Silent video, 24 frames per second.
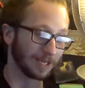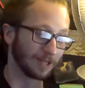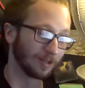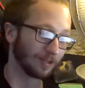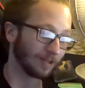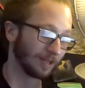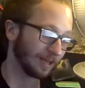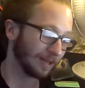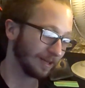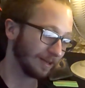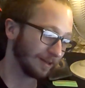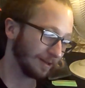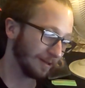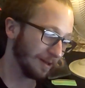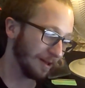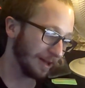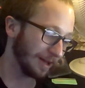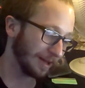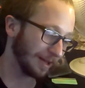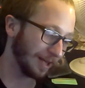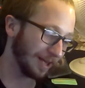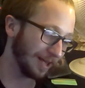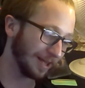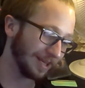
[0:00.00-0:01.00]
look like
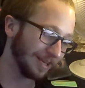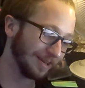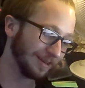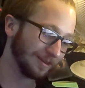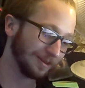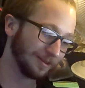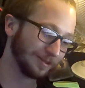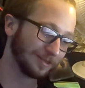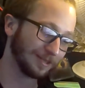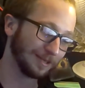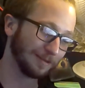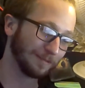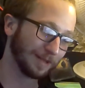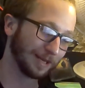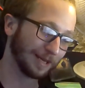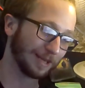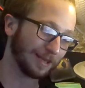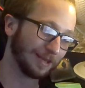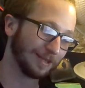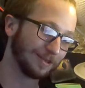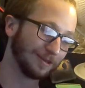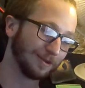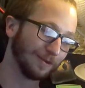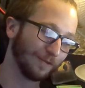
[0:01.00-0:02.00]
you seem
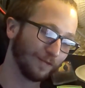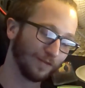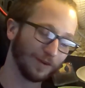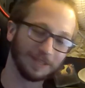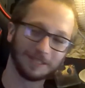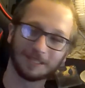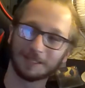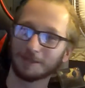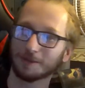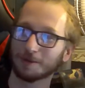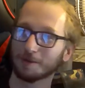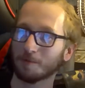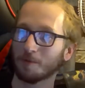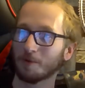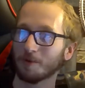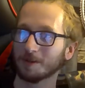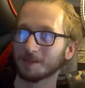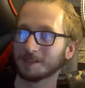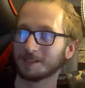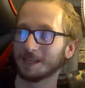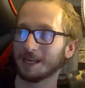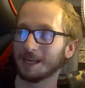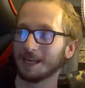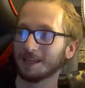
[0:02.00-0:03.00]
like to your friends that you're more
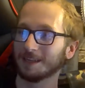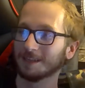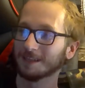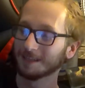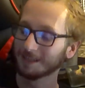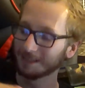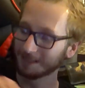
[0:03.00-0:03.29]
insane.